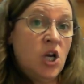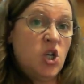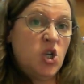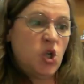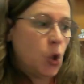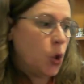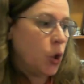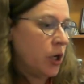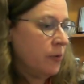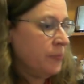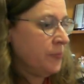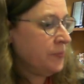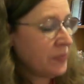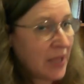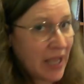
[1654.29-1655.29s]
chore.
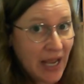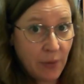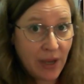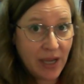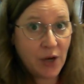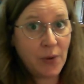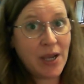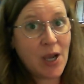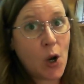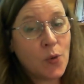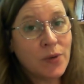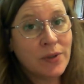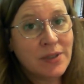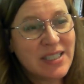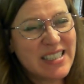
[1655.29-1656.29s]
Anyway, here we go.
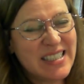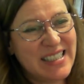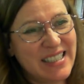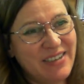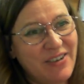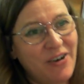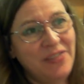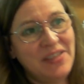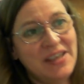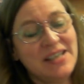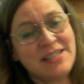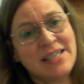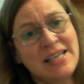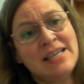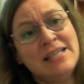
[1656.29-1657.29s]

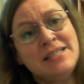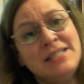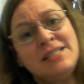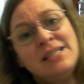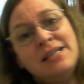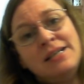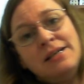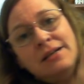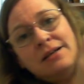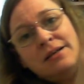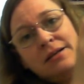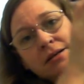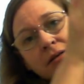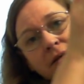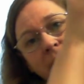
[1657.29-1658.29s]
This is